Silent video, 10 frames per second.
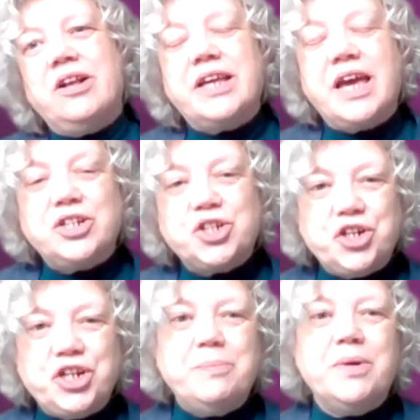I'll get
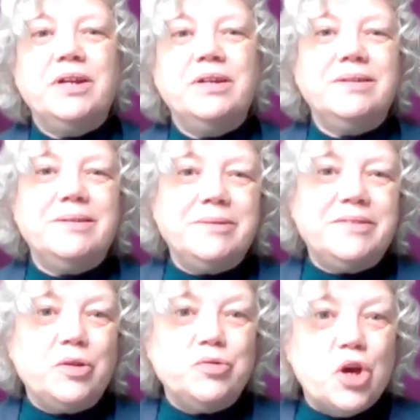treatment,
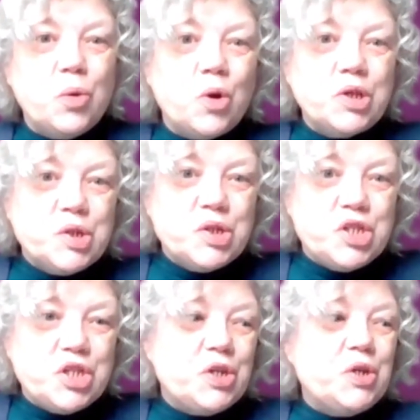they'll know what to
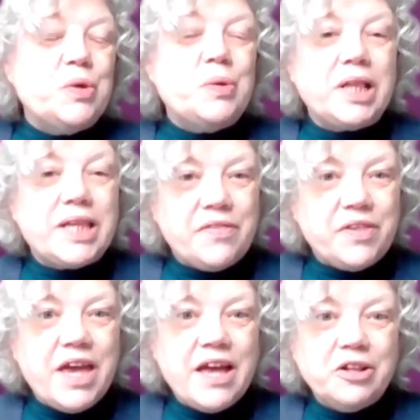do, I'll get
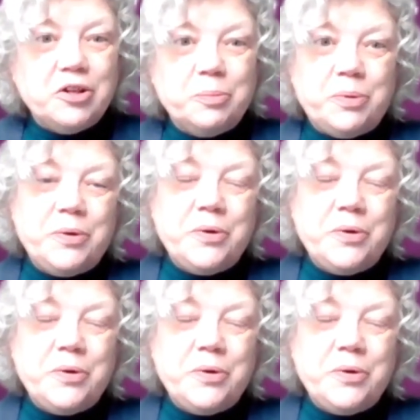the help.